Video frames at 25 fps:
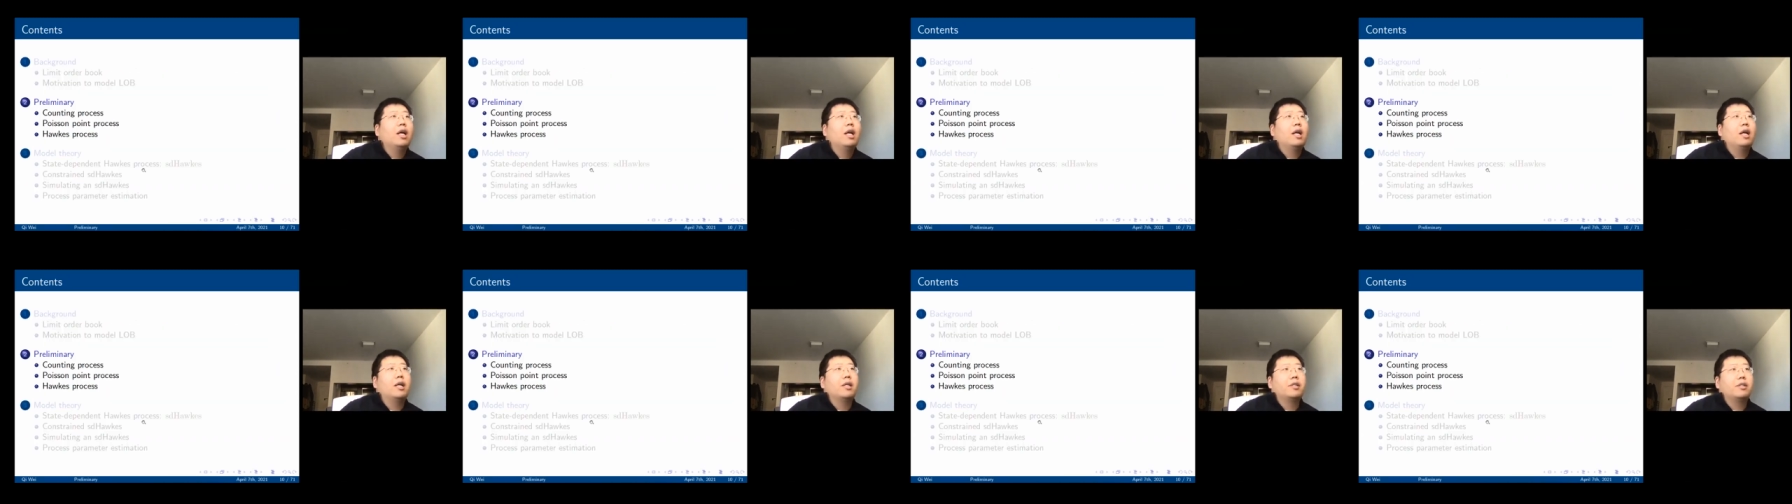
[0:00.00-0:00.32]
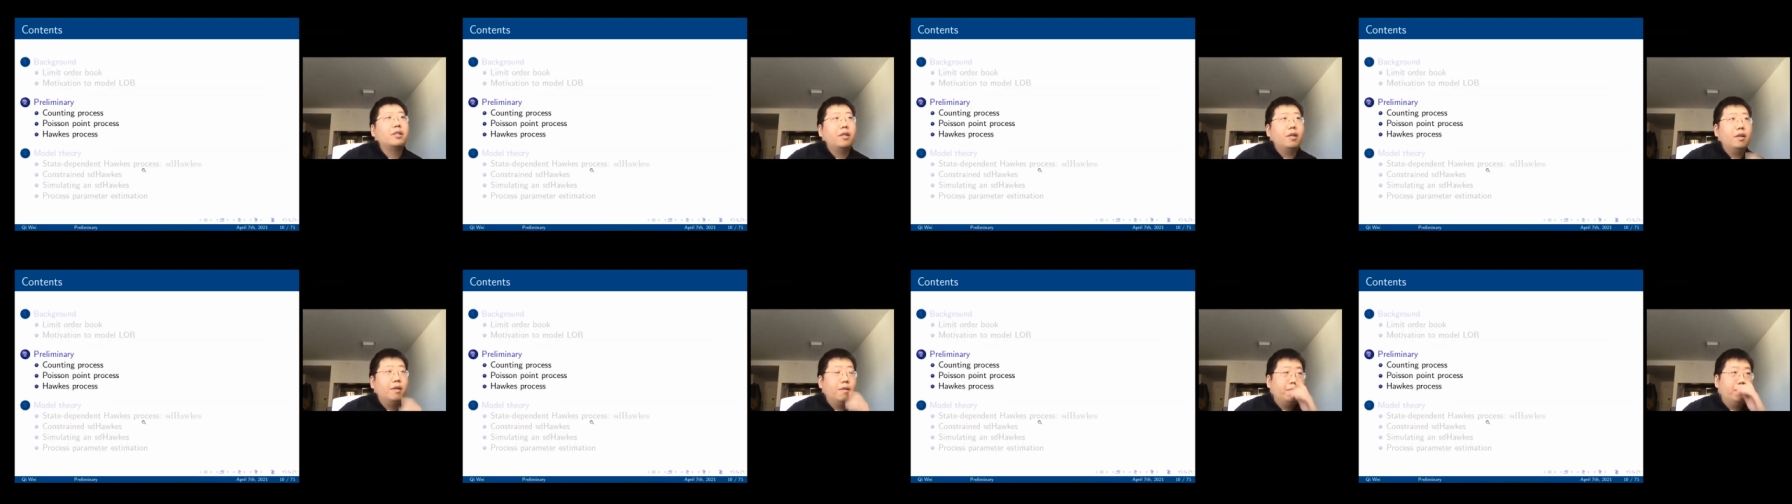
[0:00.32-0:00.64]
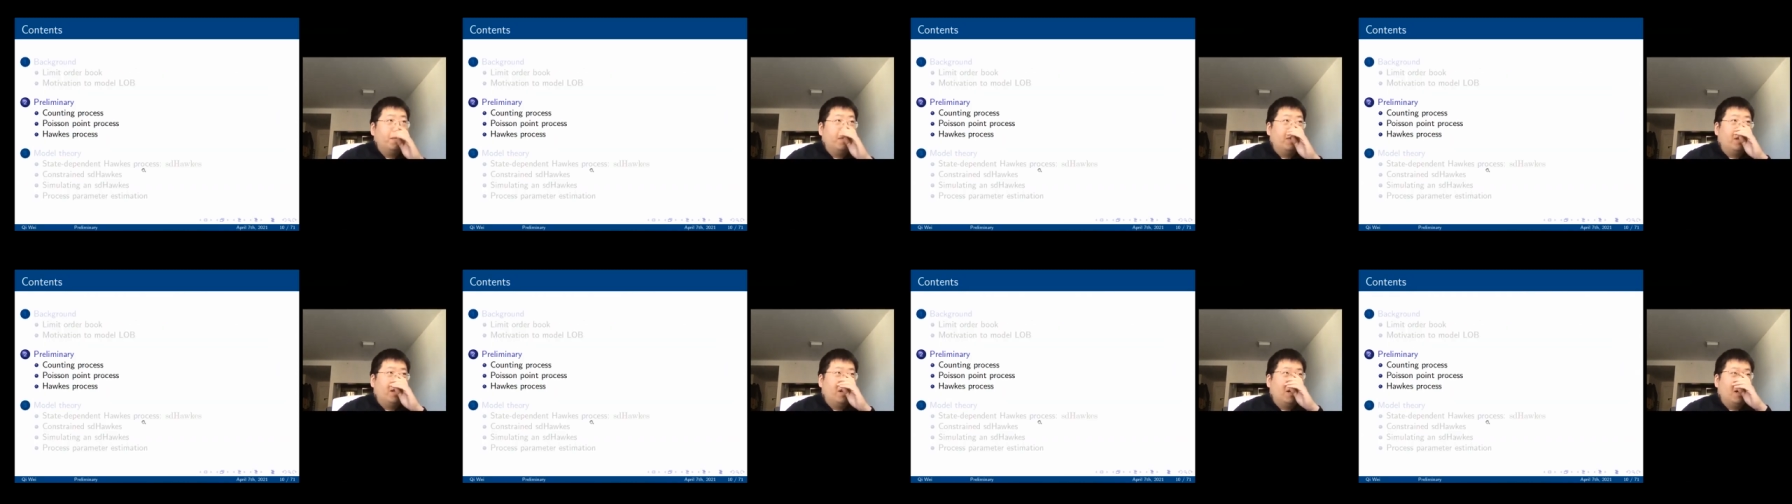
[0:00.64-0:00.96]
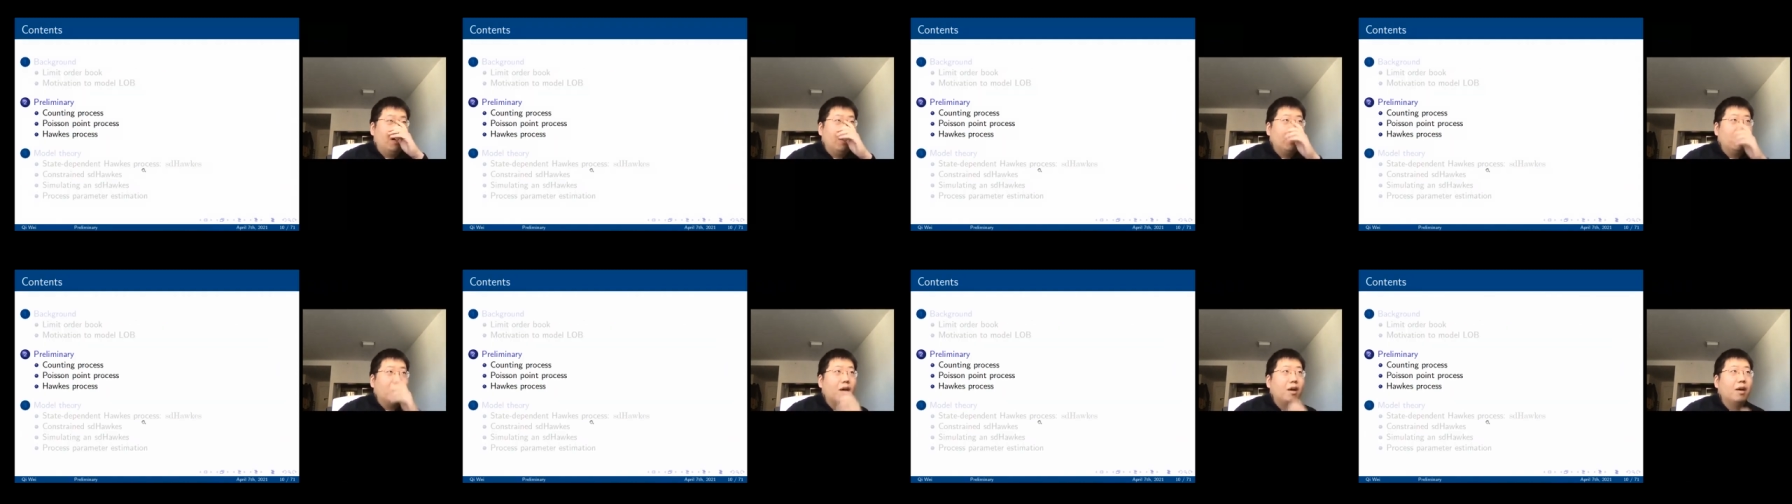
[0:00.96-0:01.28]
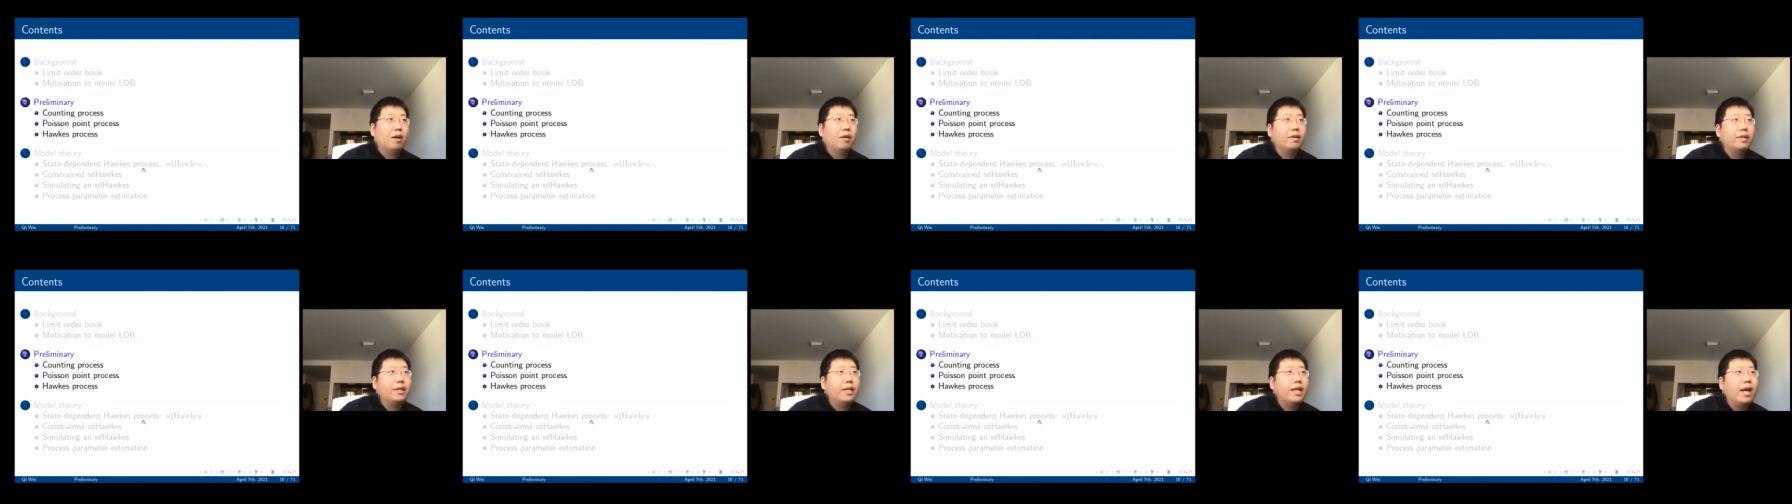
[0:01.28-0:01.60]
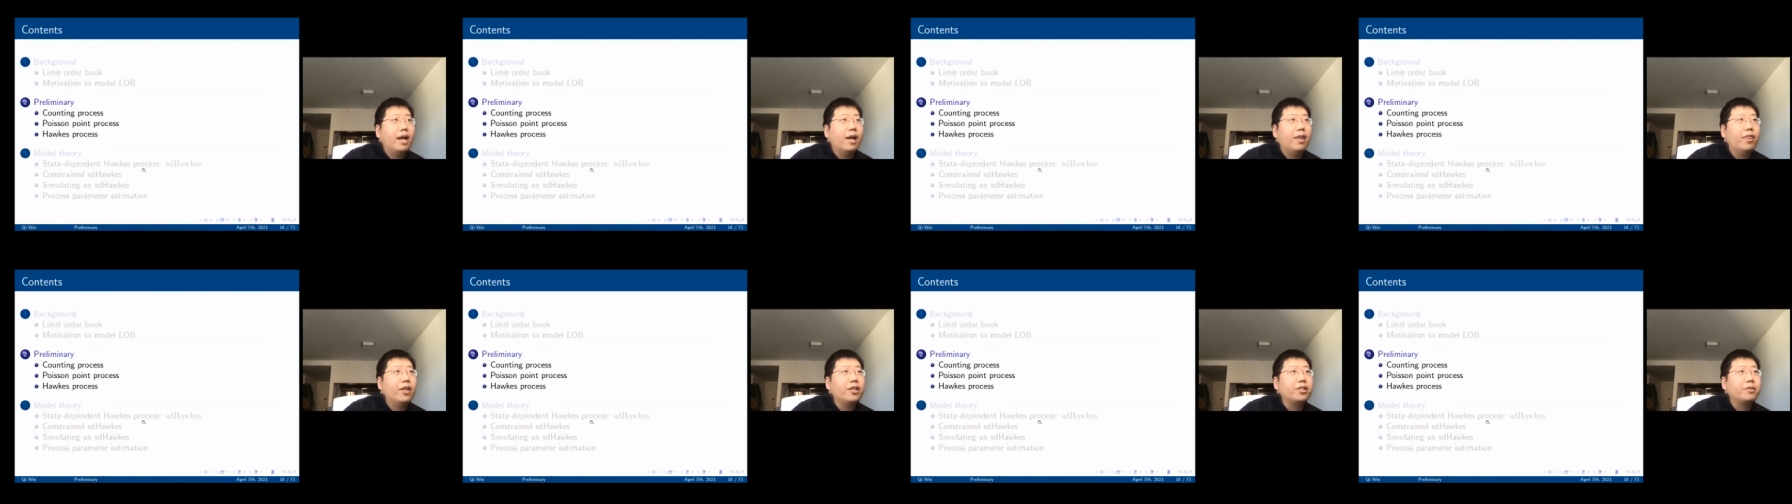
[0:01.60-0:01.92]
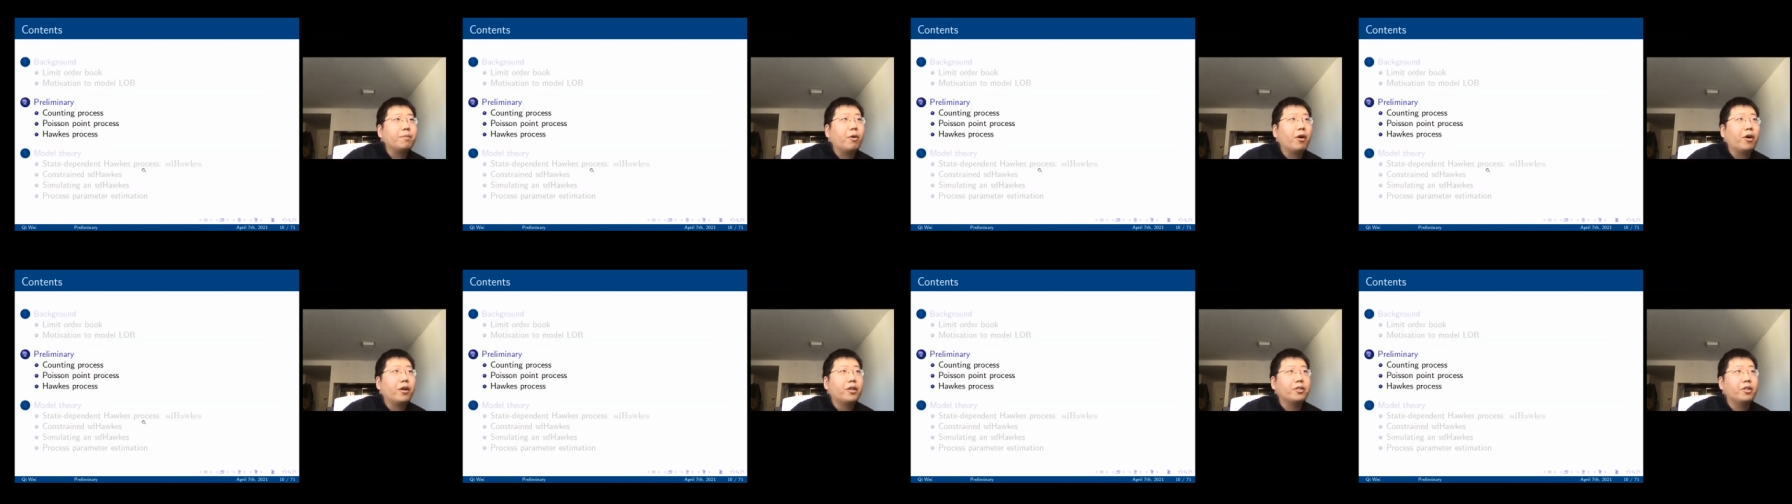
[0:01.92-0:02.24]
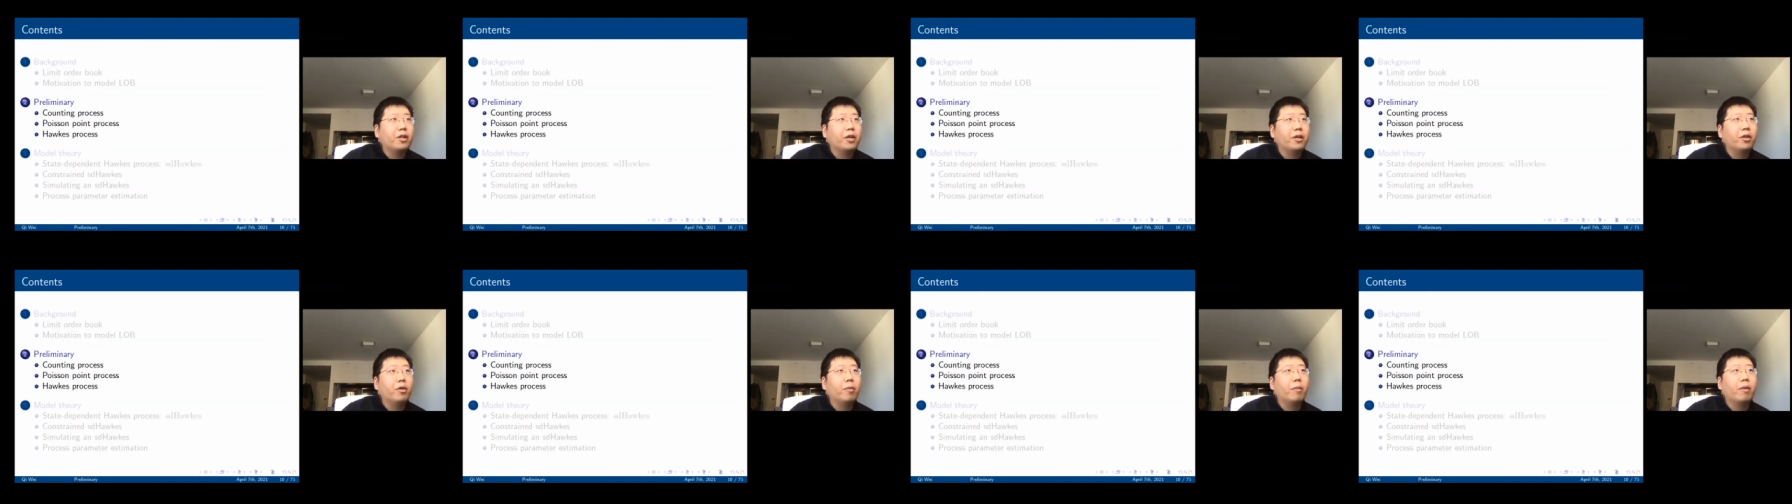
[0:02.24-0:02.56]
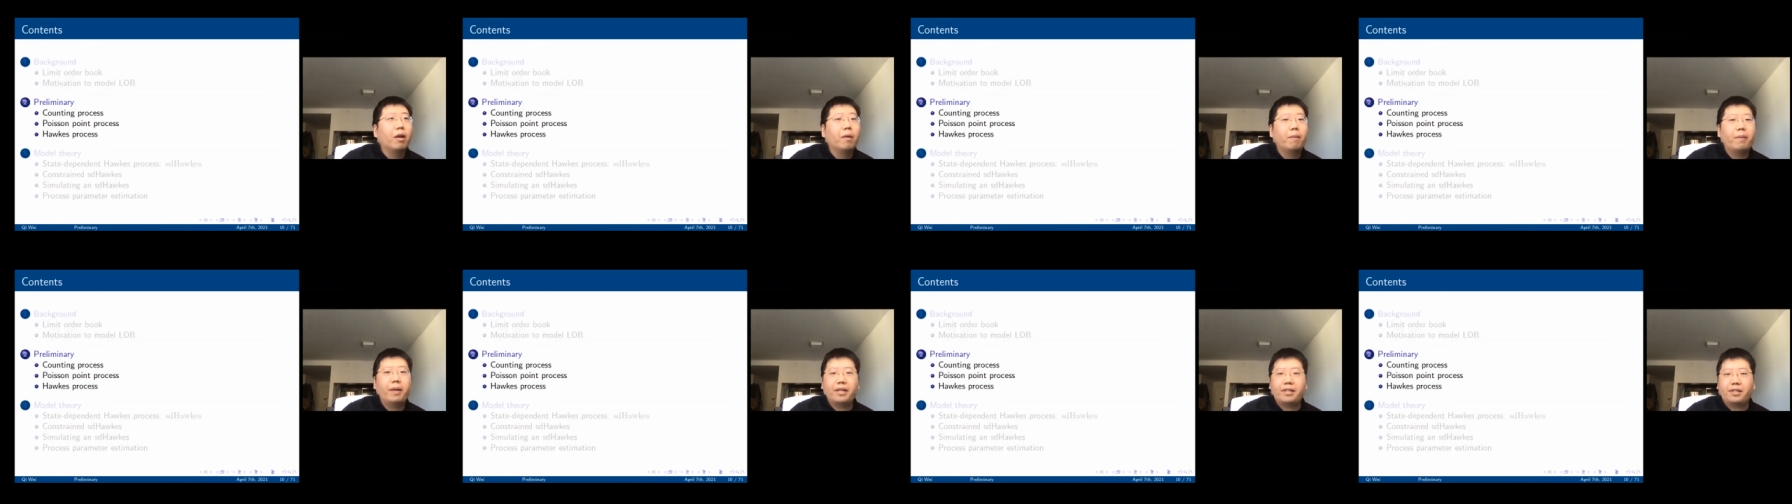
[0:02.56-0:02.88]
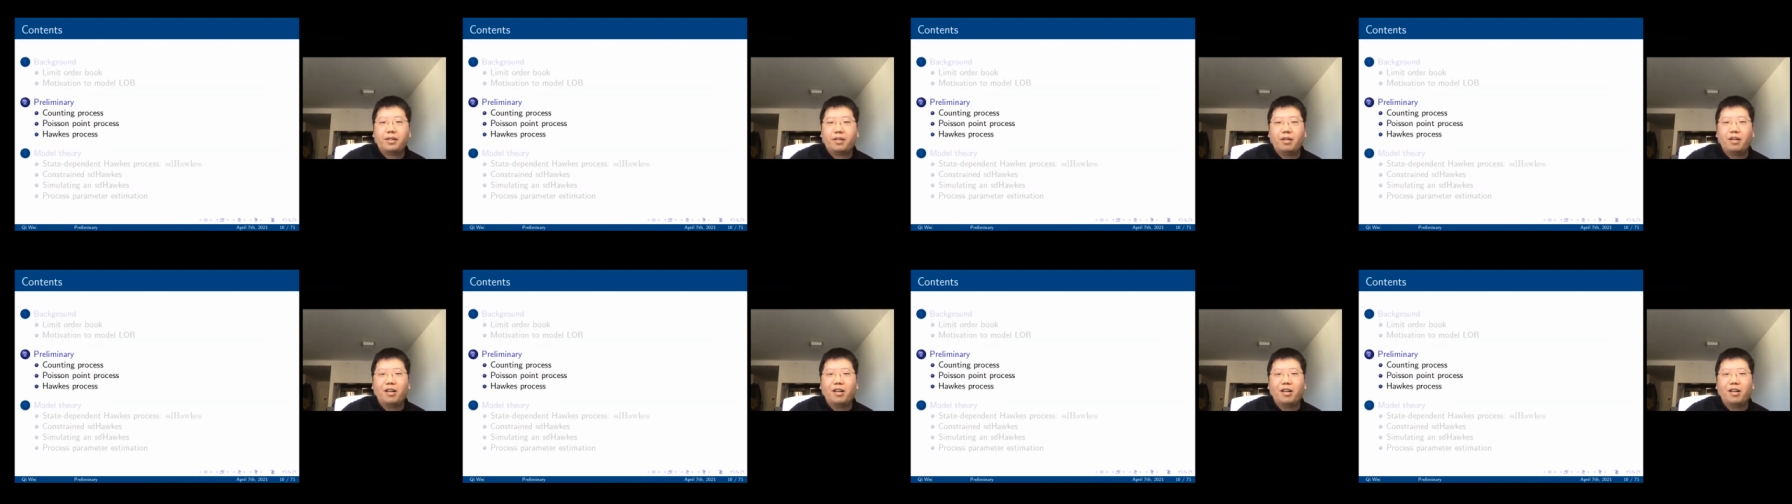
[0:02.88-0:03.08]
Let's yeah, this part is a little bit basic.